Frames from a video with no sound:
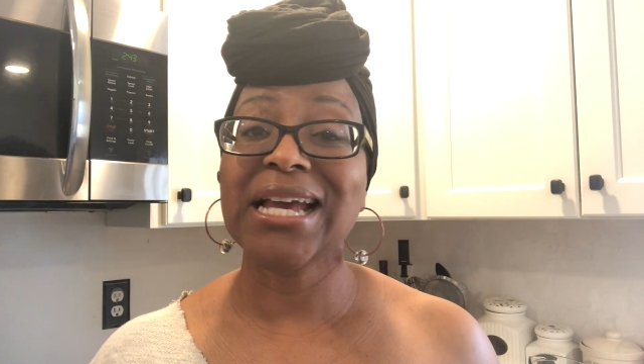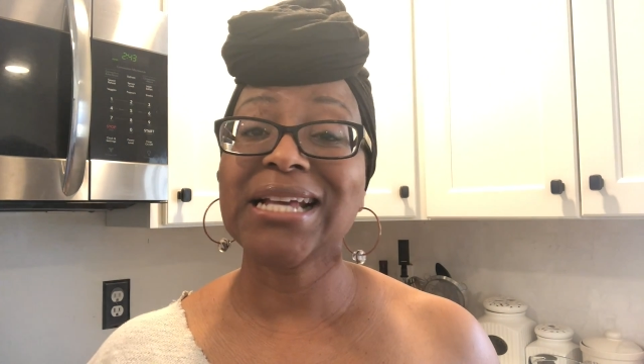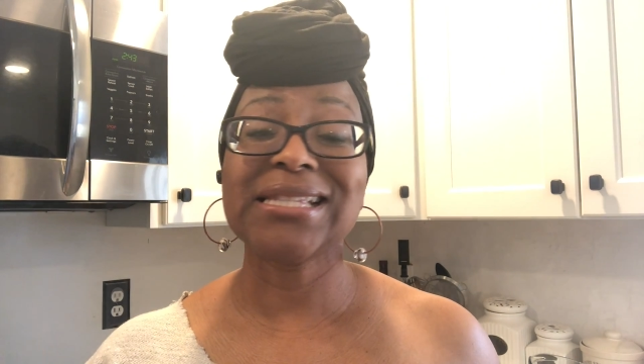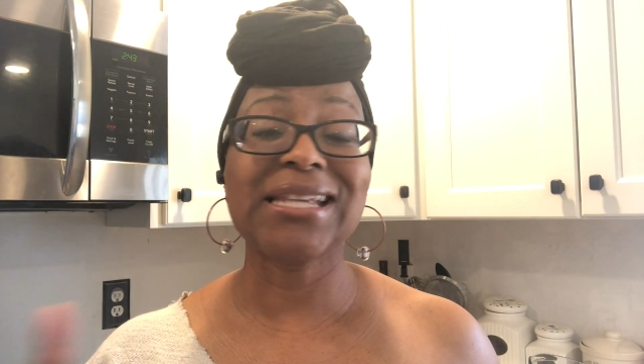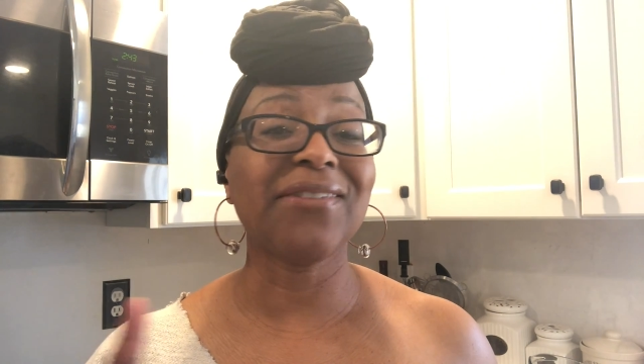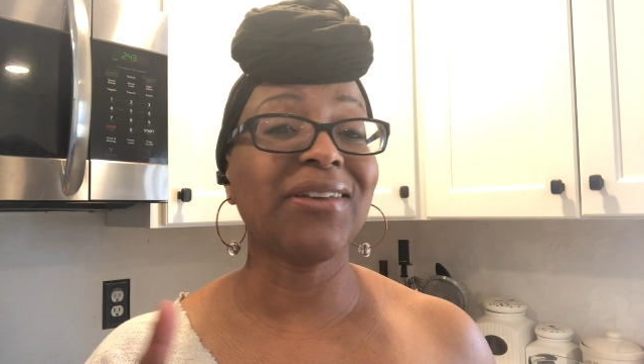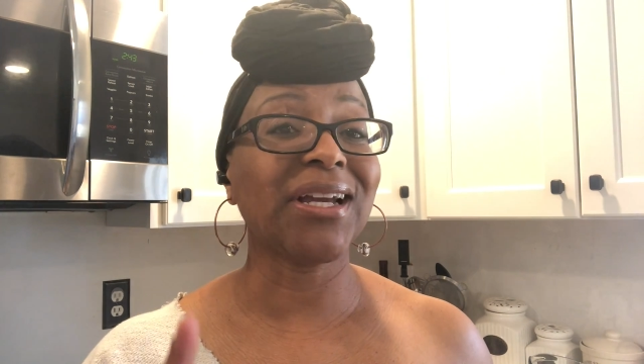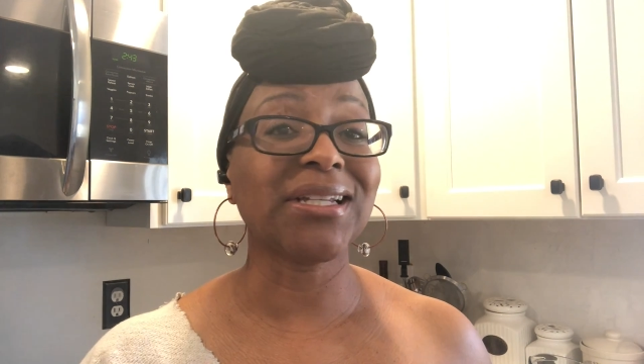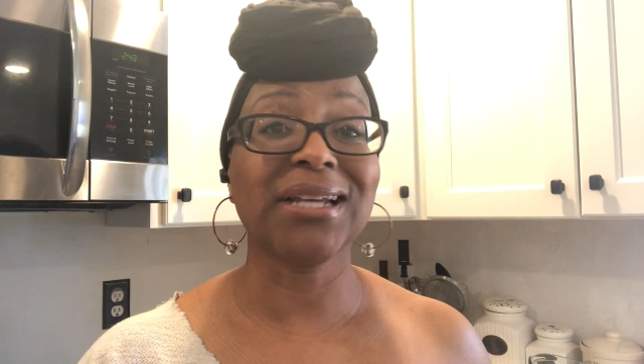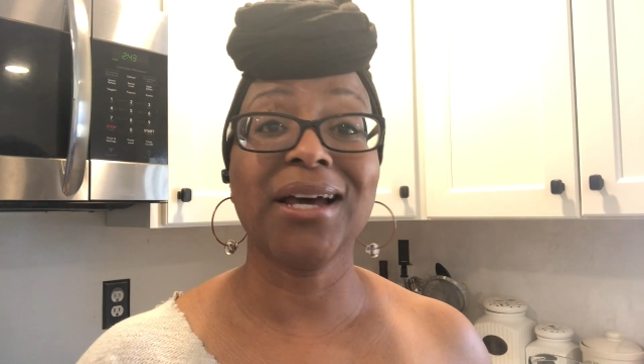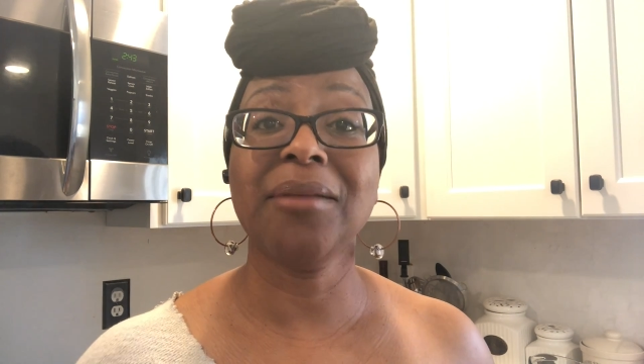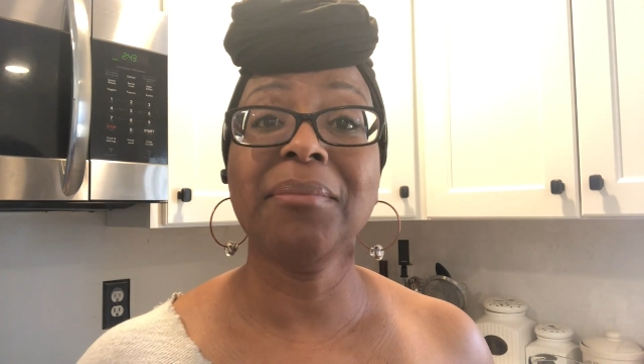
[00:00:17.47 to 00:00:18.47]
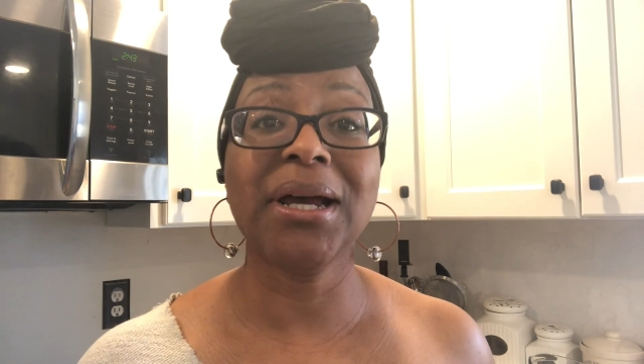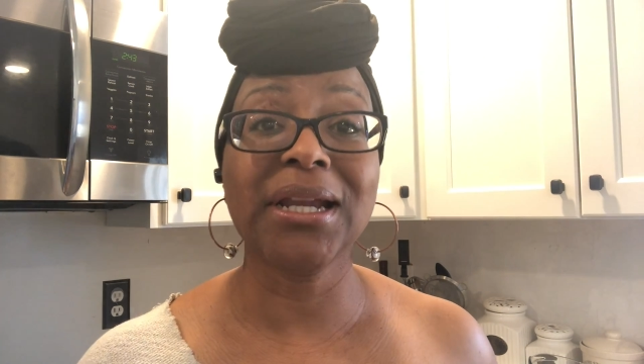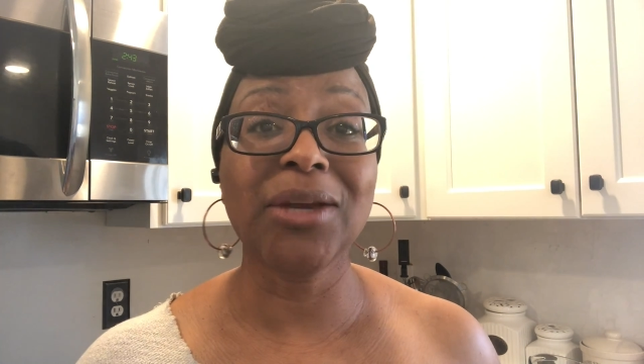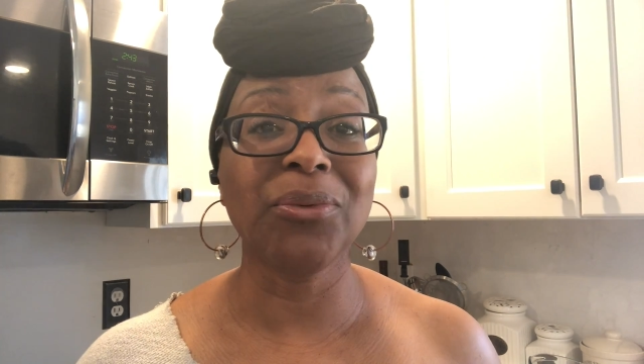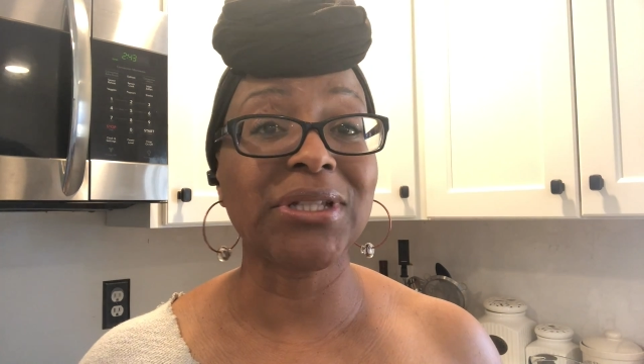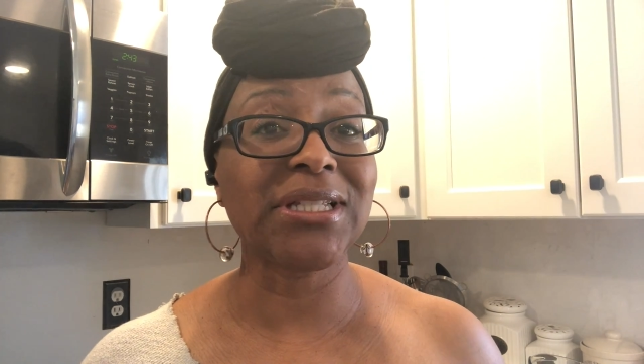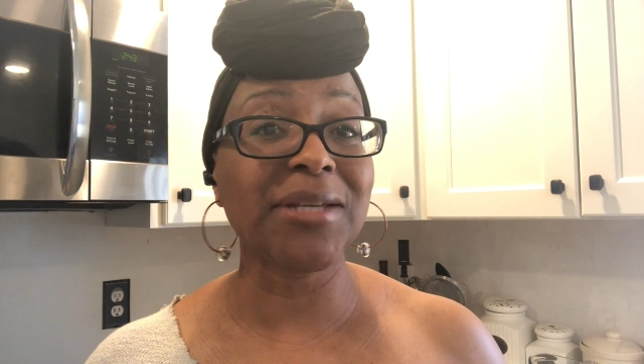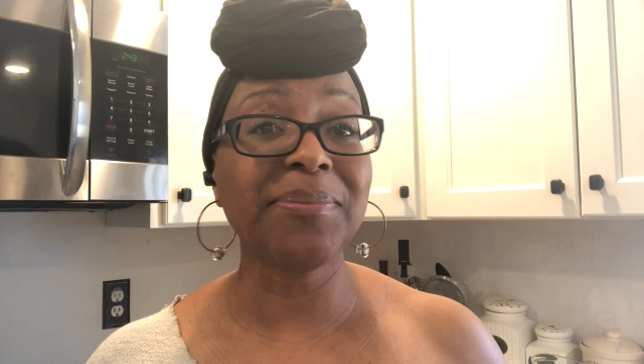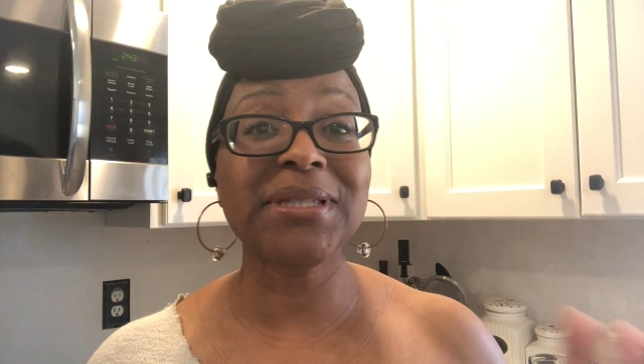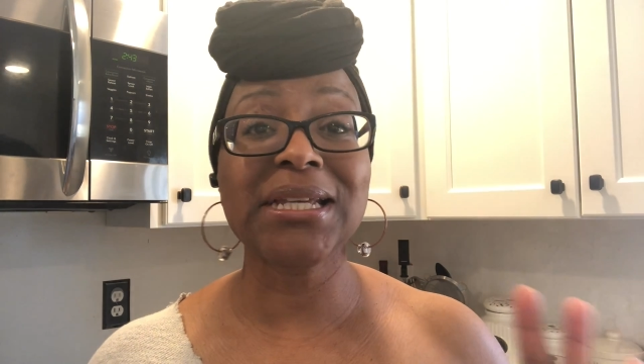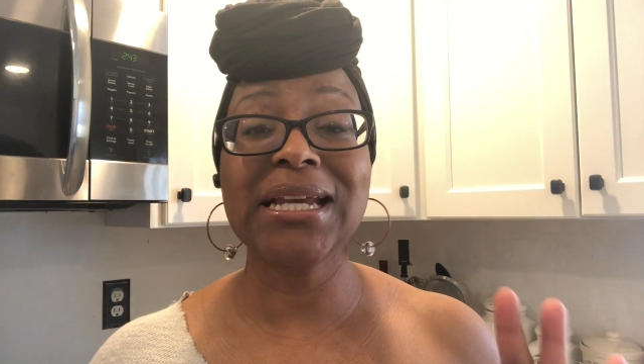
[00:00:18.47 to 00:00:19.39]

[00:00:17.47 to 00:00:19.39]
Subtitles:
saving a ton of money with tips